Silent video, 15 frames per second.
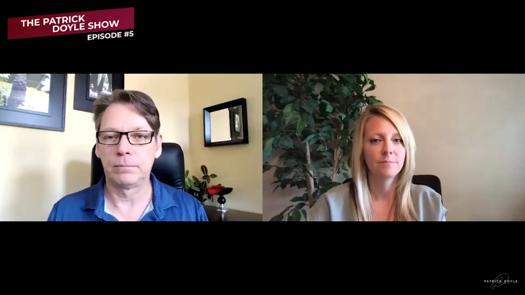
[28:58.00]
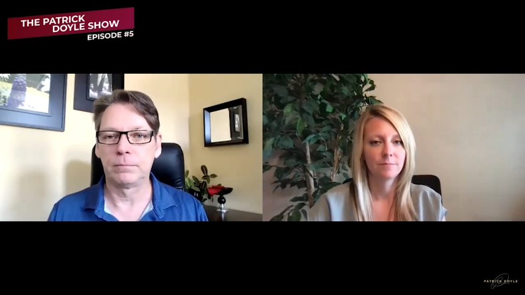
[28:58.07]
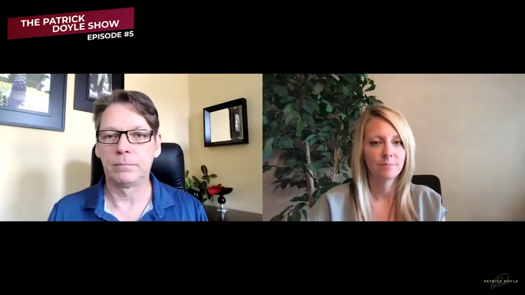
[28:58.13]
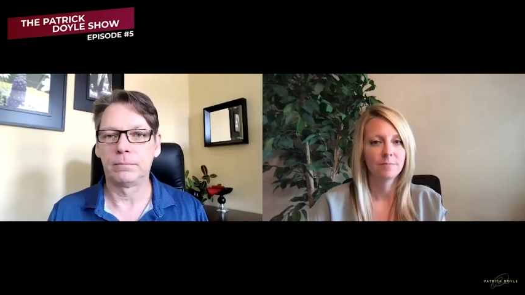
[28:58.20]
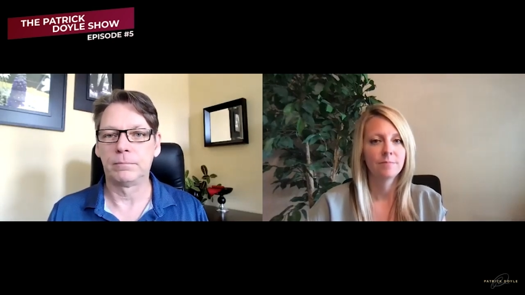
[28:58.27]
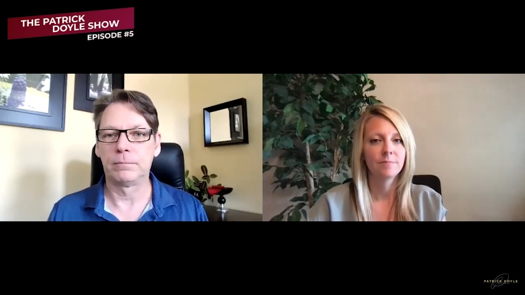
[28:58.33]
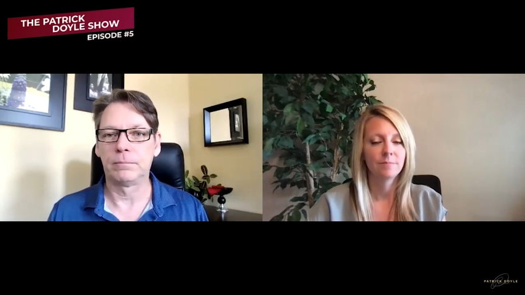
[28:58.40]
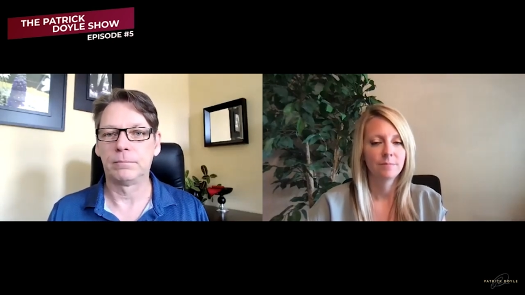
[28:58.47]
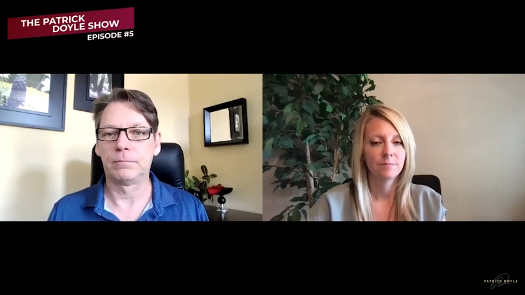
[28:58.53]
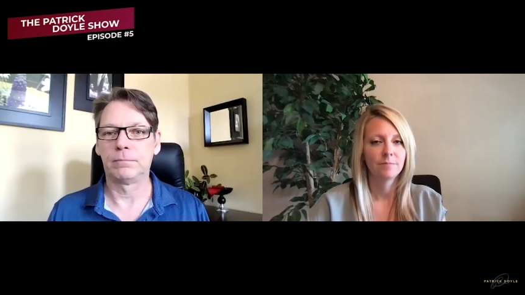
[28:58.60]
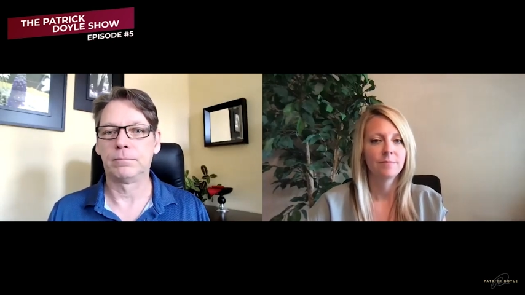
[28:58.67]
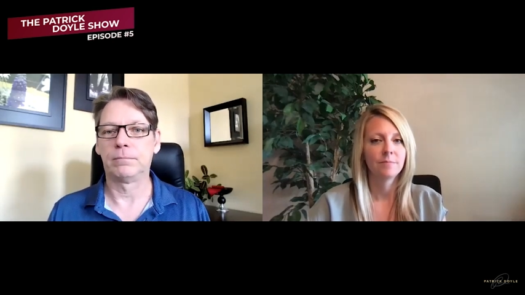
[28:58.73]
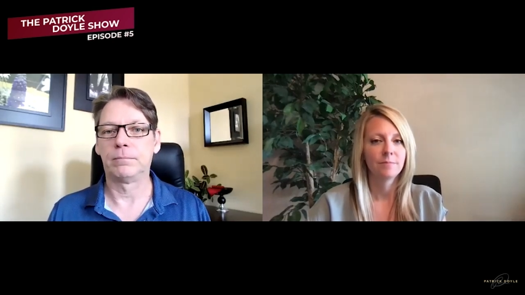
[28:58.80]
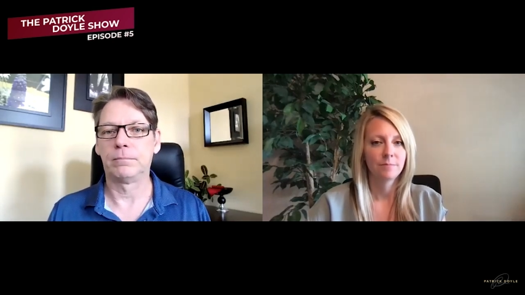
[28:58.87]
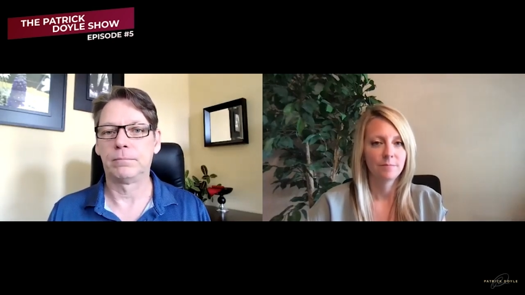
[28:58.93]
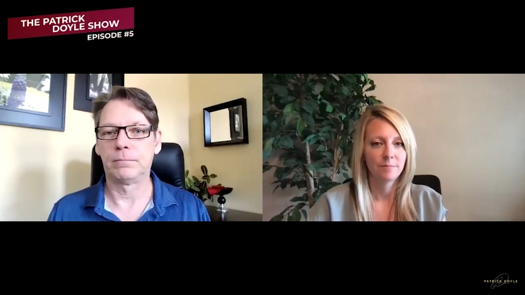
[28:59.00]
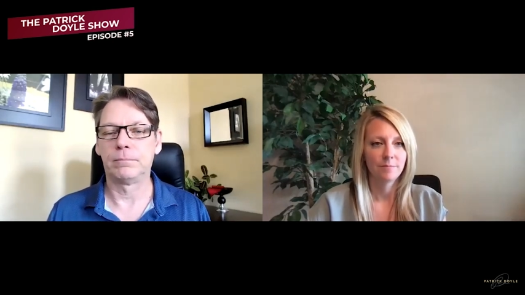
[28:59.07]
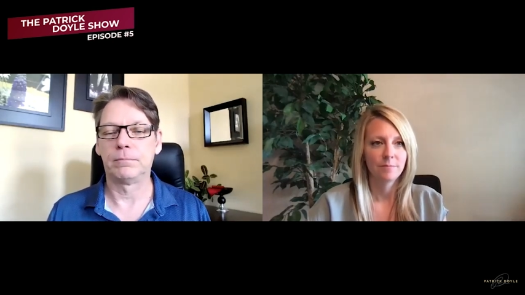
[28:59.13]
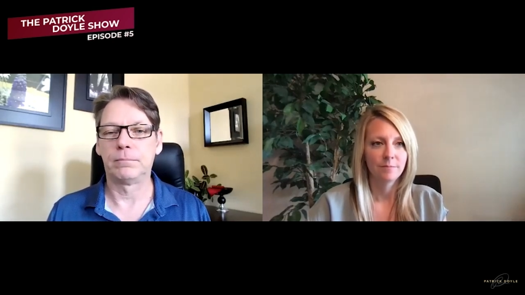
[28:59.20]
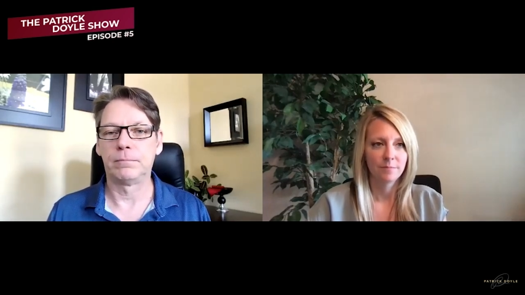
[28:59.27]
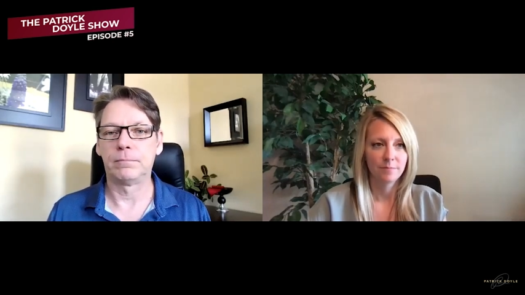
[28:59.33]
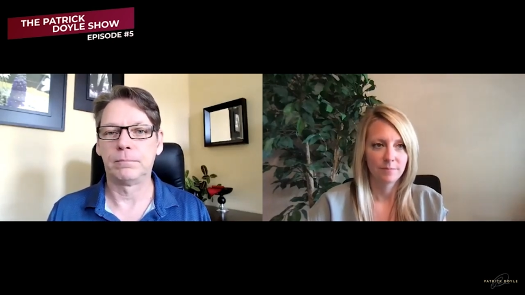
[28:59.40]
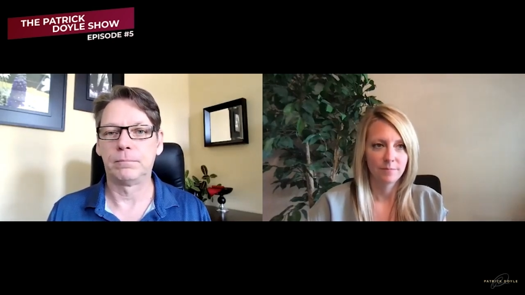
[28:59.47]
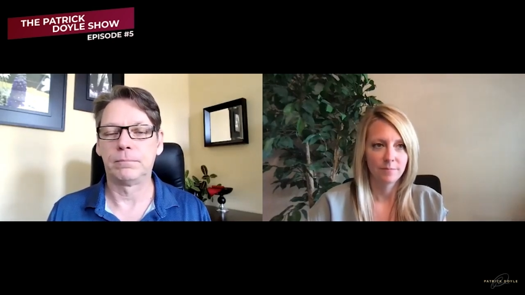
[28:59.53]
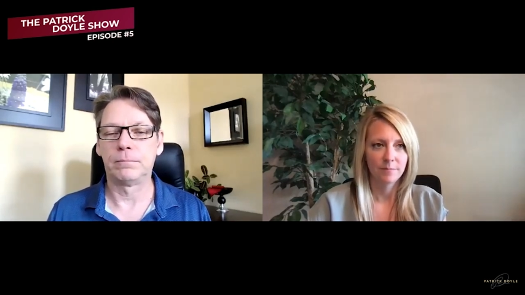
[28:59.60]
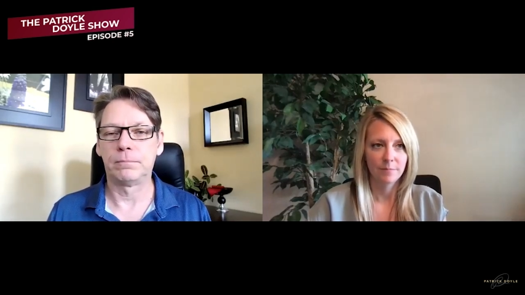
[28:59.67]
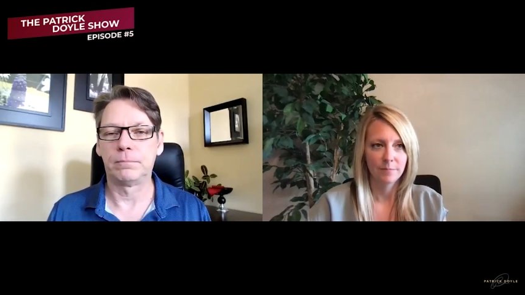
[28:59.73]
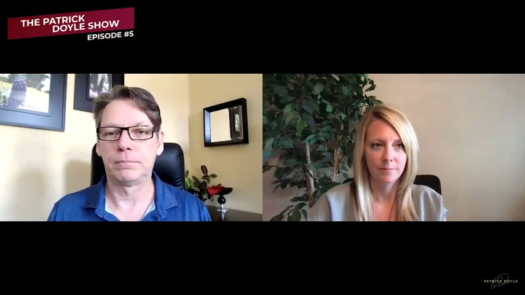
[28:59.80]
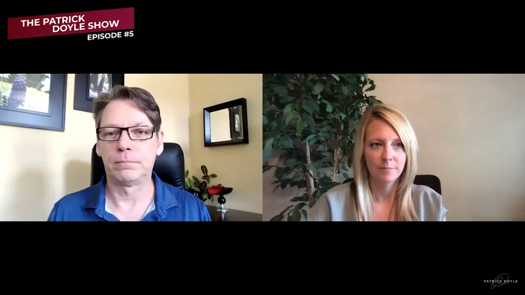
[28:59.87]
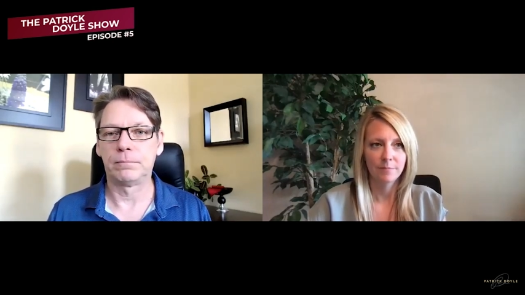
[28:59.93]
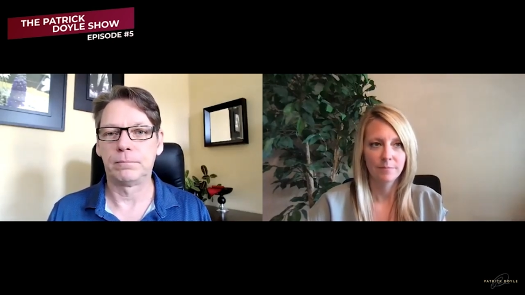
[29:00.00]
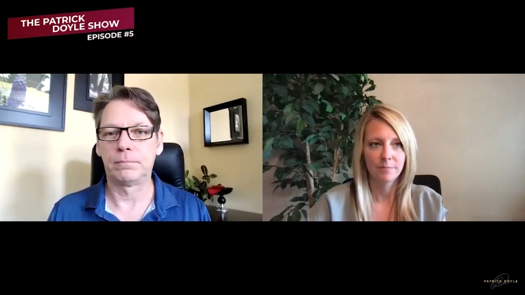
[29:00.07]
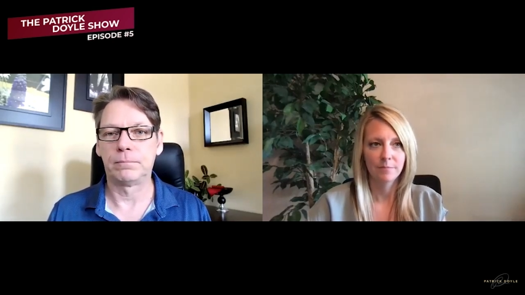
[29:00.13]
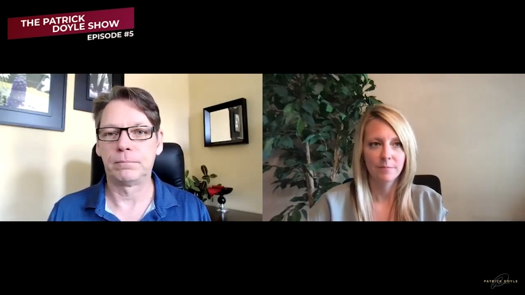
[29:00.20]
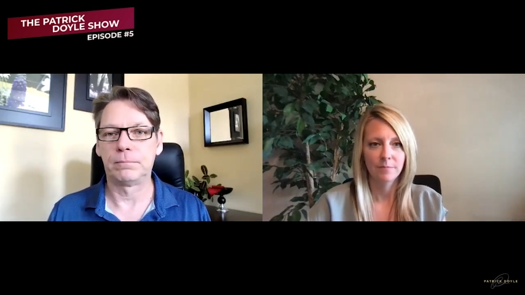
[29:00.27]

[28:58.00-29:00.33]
[no speech]